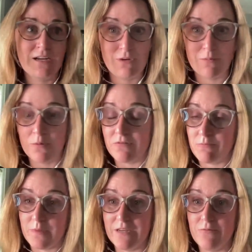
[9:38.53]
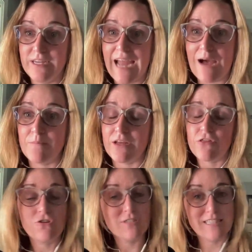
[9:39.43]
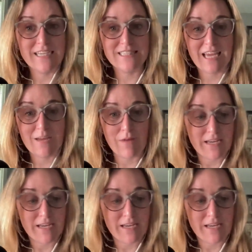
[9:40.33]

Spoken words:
We will be recapping Thursday's game.